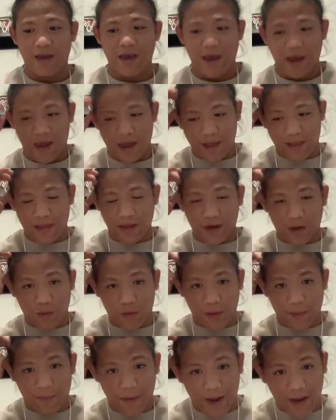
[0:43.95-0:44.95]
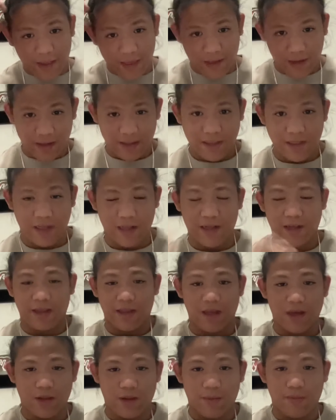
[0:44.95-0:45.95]
and they know the bad thing is to click
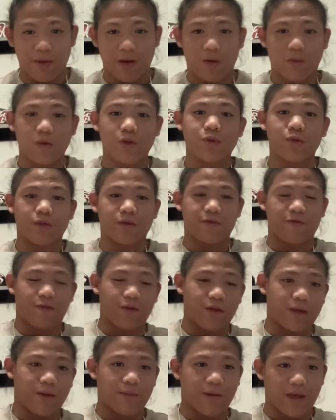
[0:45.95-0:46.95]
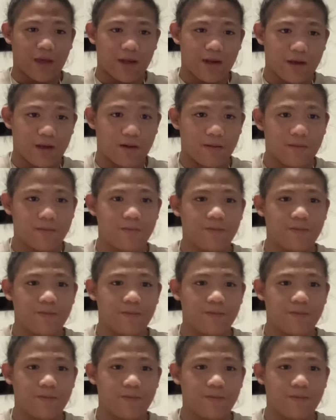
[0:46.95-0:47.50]
the other bell, which would for them to get hit.